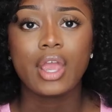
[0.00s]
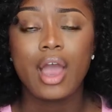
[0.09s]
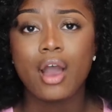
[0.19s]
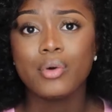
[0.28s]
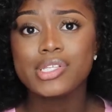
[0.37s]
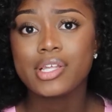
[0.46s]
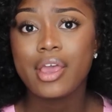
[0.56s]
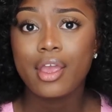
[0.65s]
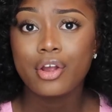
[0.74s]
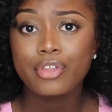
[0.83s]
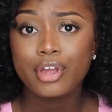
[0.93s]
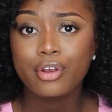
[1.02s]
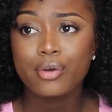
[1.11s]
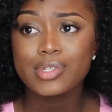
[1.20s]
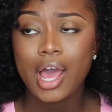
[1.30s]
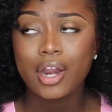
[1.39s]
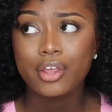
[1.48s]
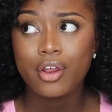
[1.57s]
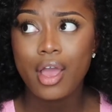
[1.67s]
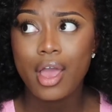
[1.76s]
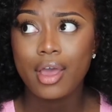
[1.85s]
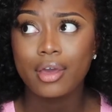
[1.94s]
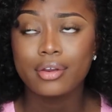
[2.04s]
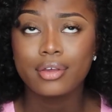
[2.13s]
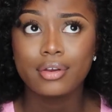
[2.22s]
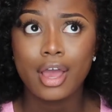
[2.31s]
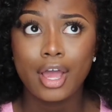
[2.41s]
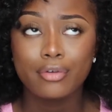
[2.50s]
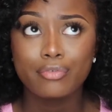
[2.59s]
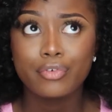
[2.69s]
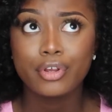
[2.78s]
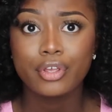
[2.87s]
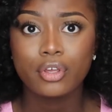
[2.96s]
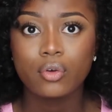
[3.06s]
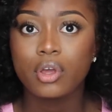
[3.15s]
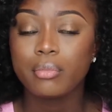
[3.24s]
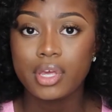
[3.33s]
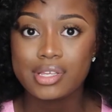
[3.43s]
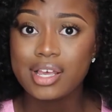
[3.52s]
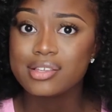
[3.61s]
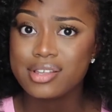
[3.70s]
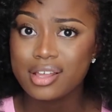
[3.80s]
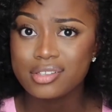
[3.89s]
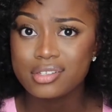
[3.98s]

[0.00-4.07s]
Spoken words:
how is the hair that grows out of your head not for you? Because I said